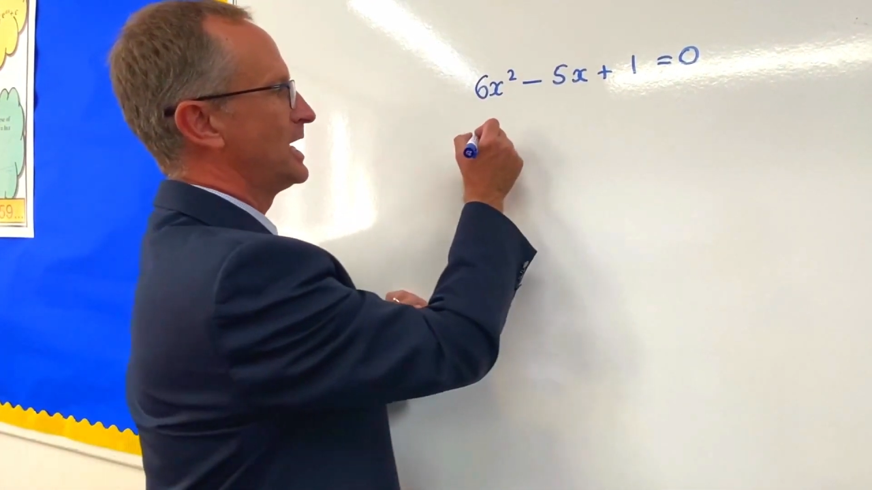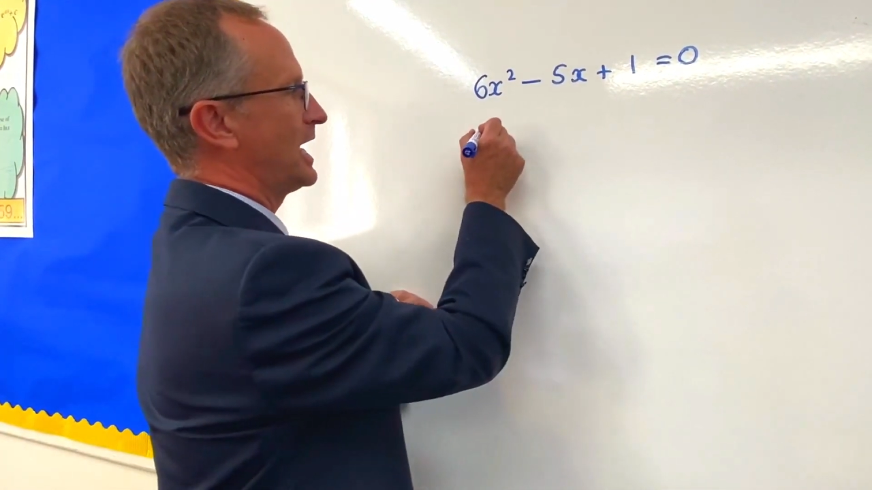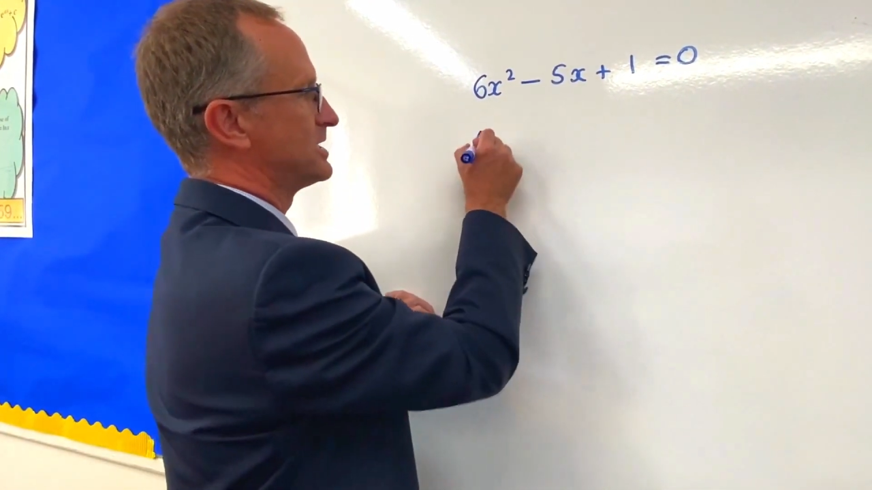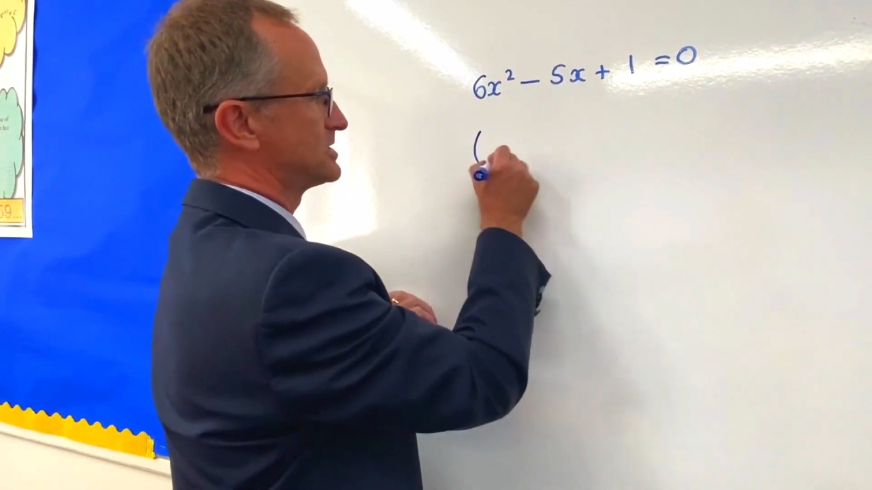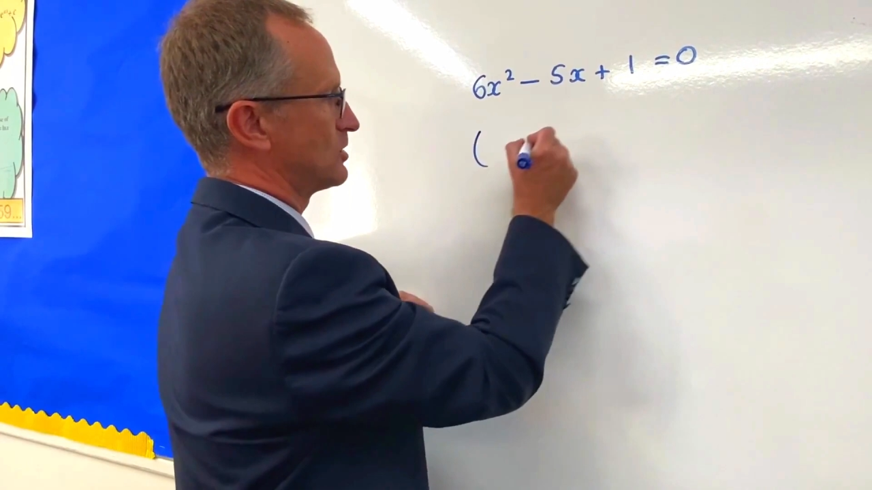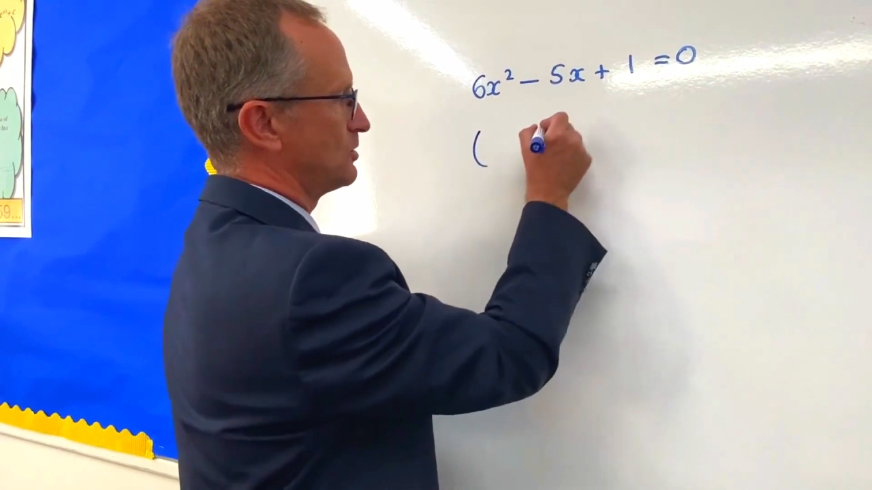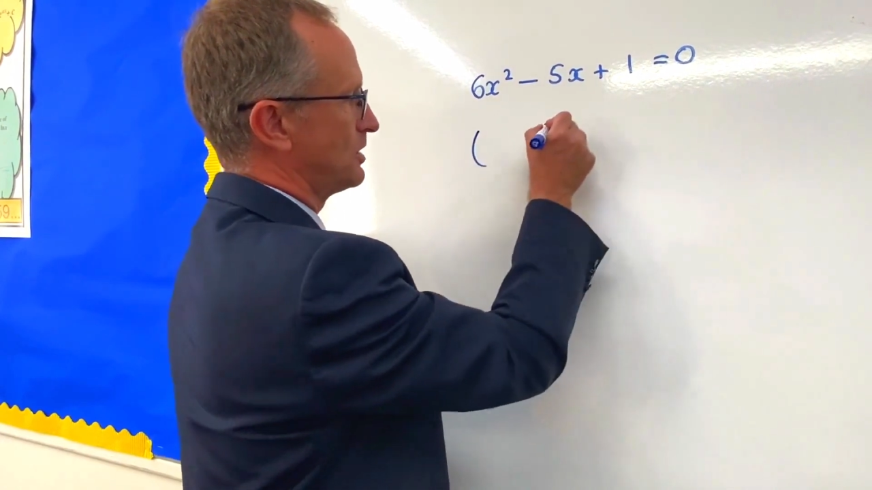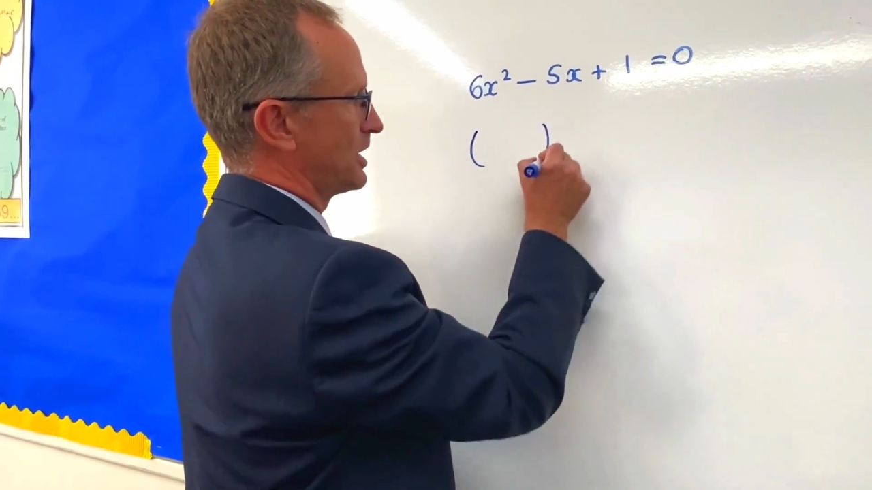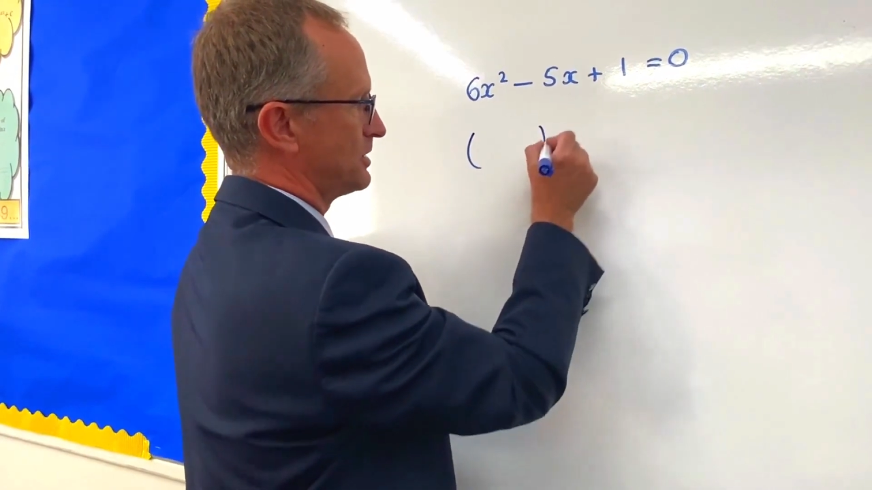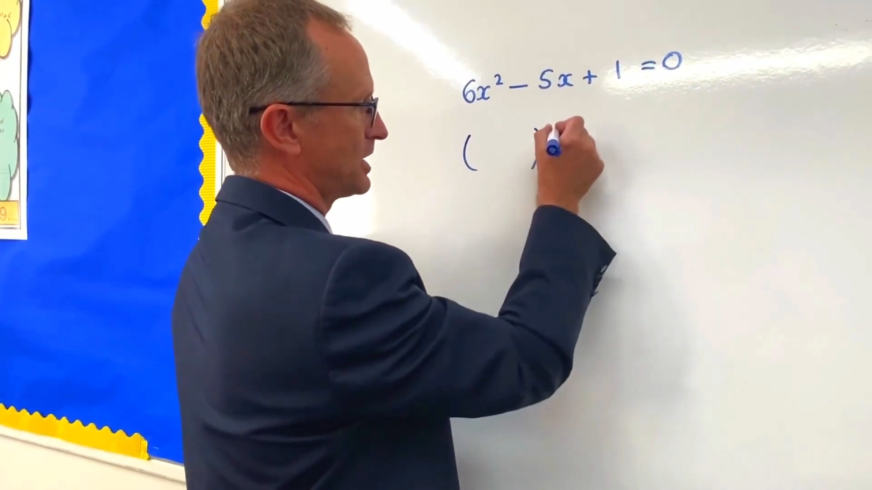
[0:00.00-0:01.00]
And so
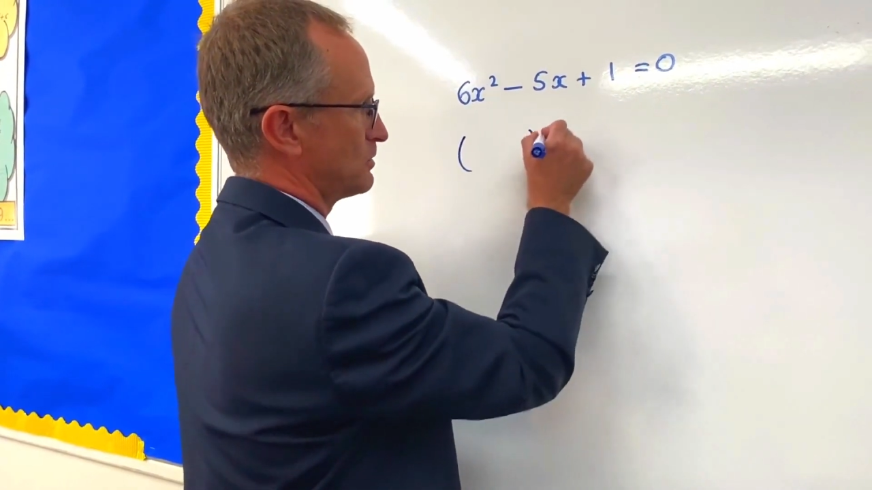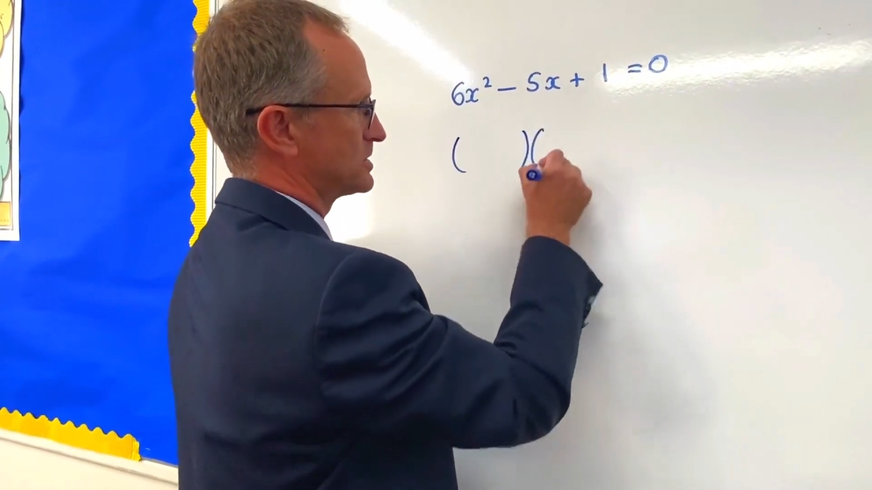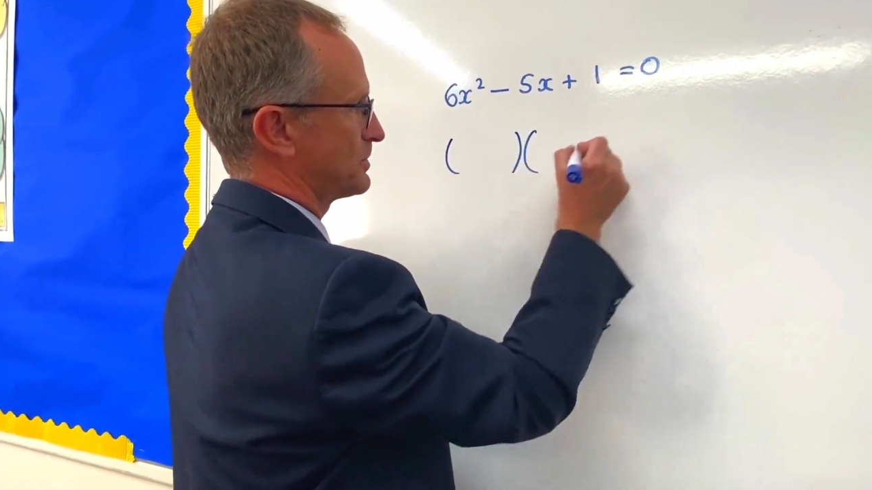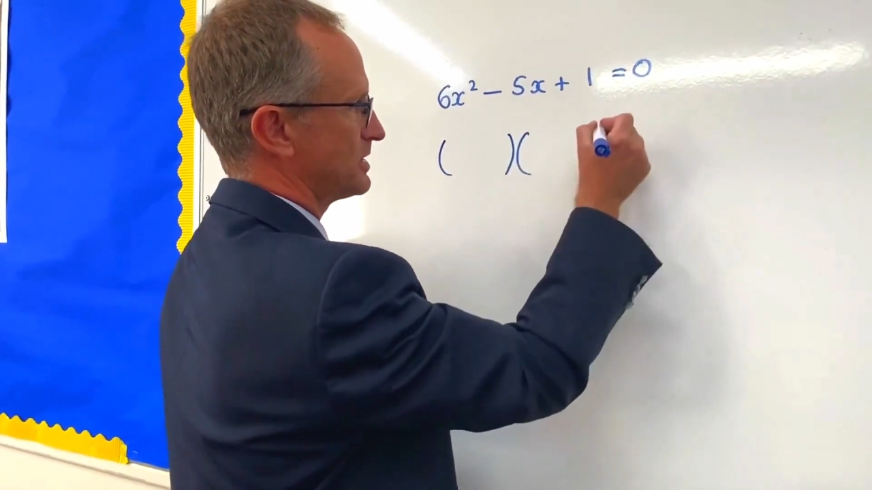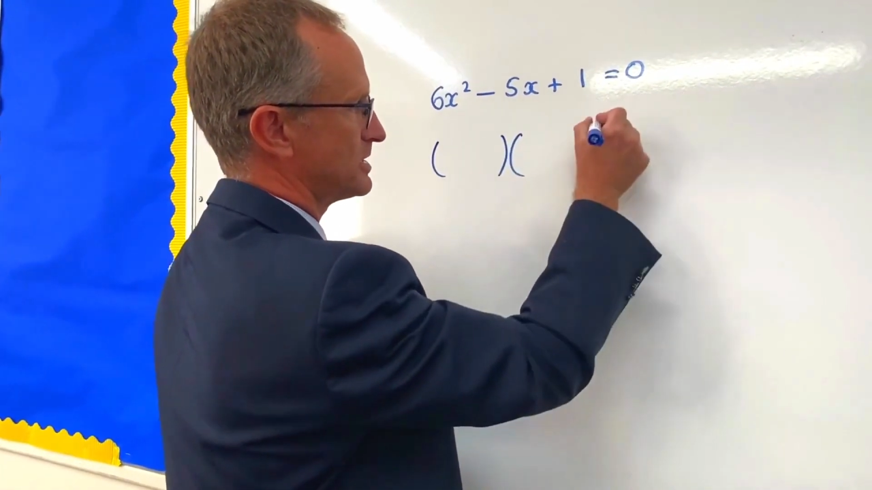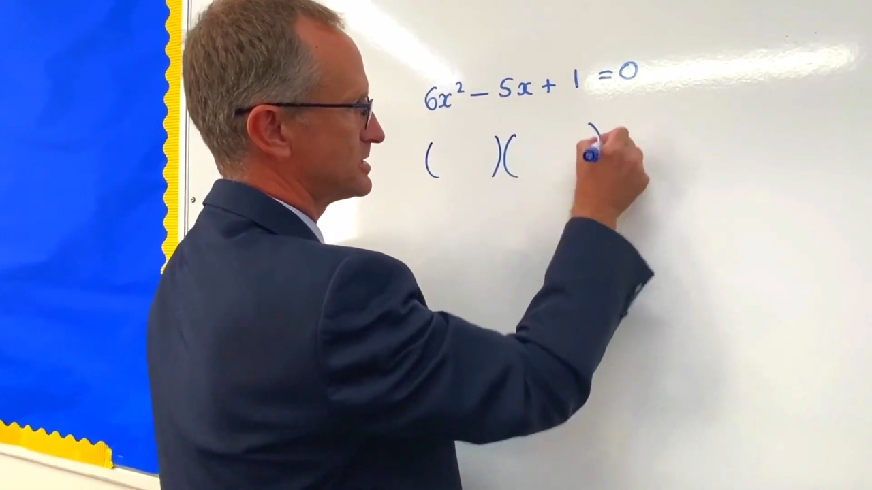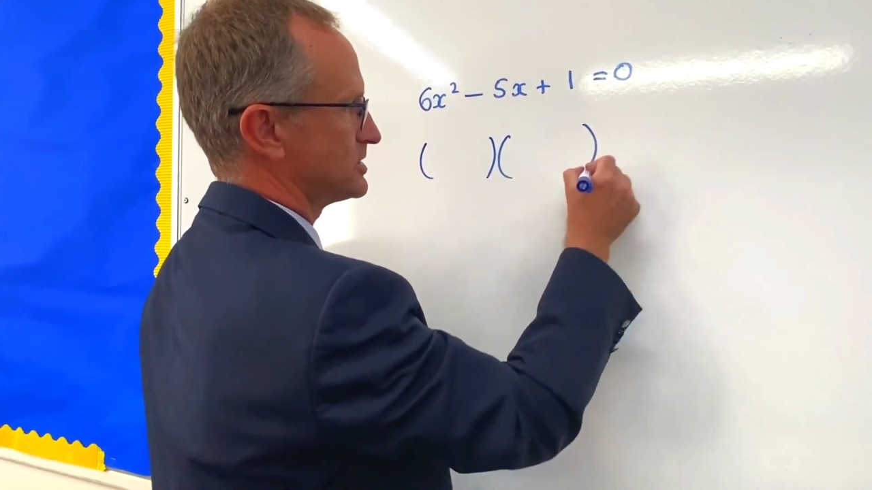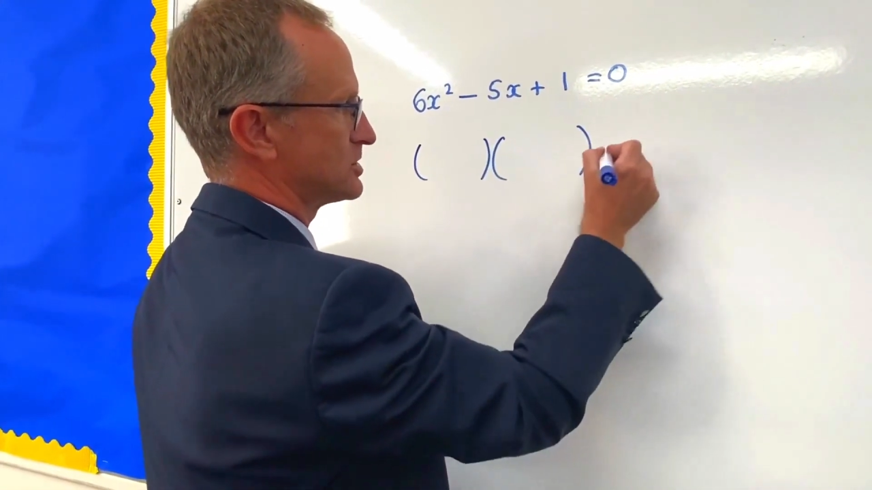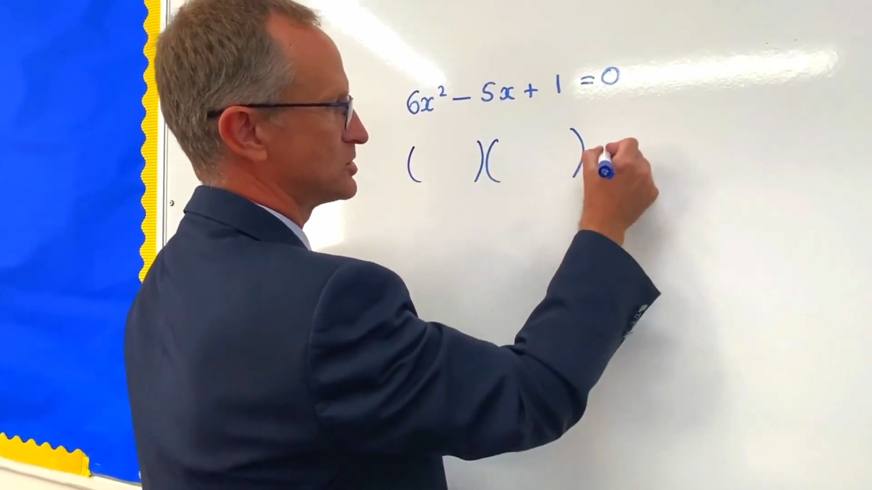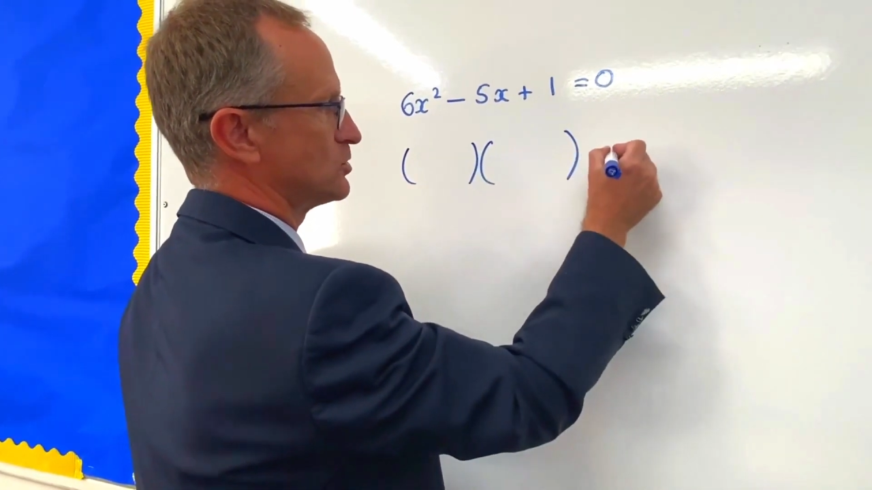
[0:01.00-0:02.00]
they would split this into two